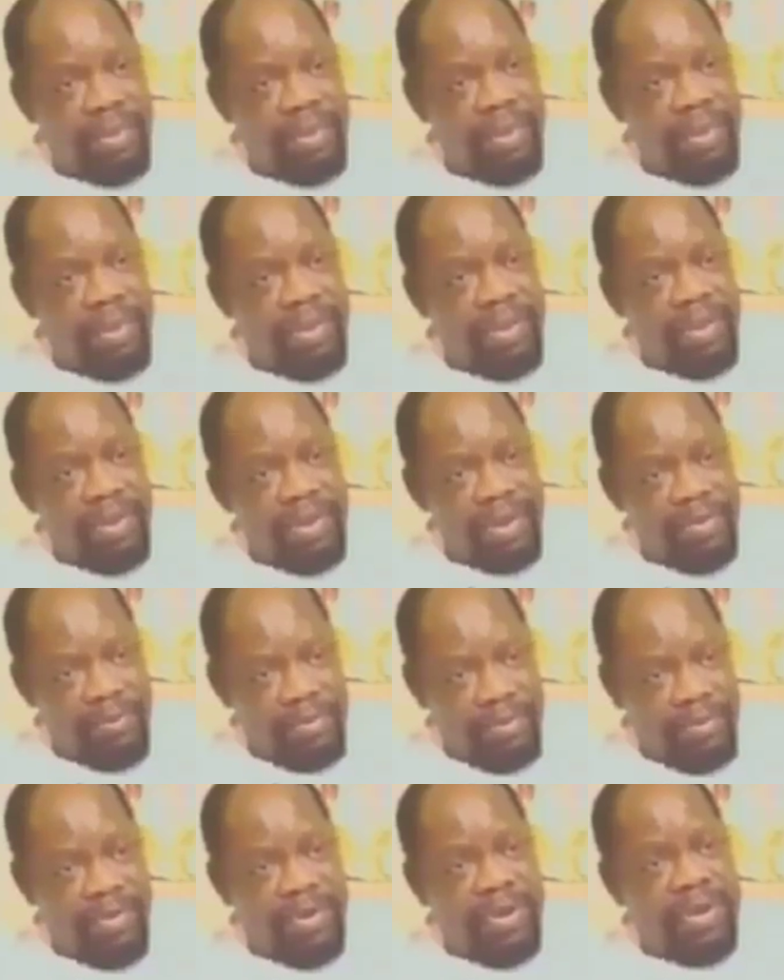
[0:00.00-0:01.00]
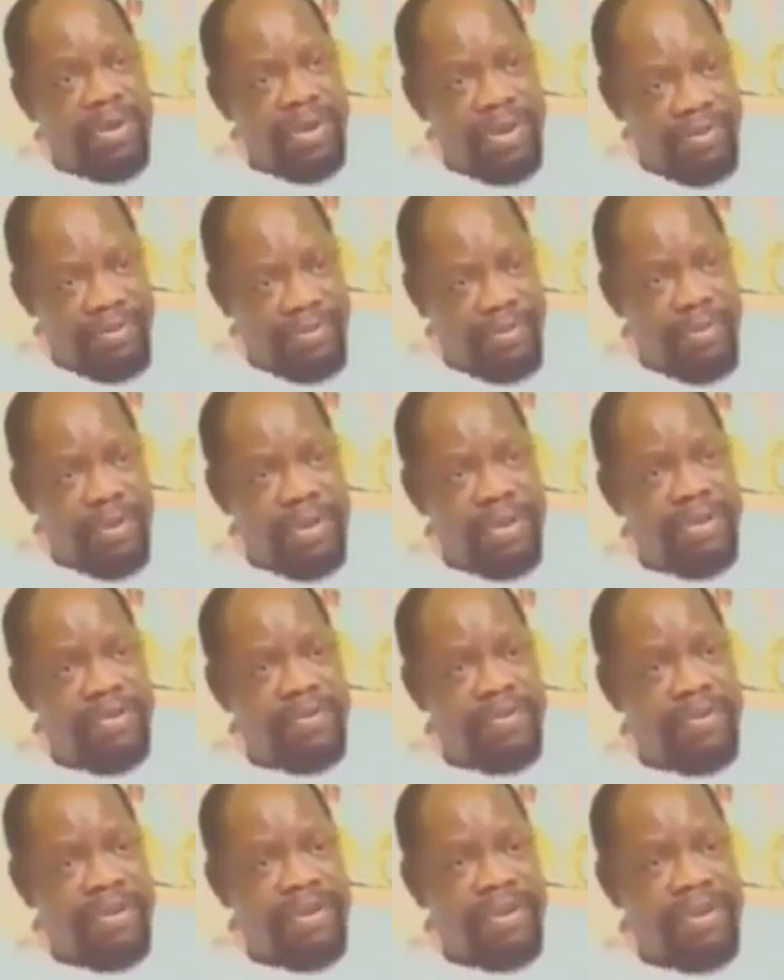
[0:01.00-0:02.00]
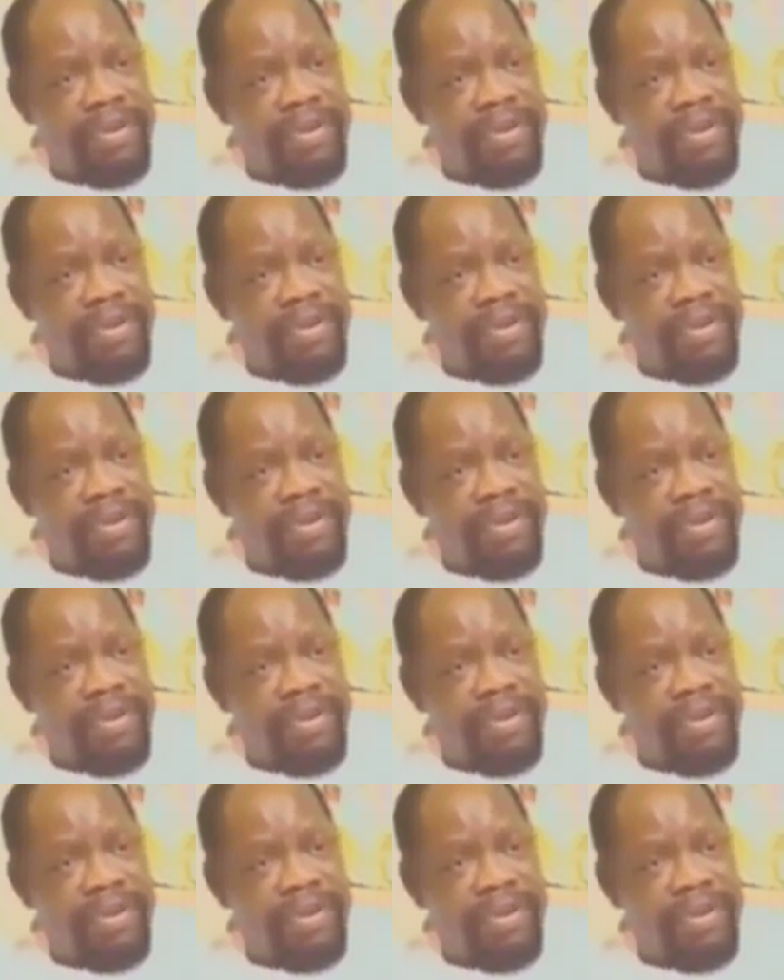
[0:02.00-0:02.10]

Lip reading: At Aburi, yes, we agreed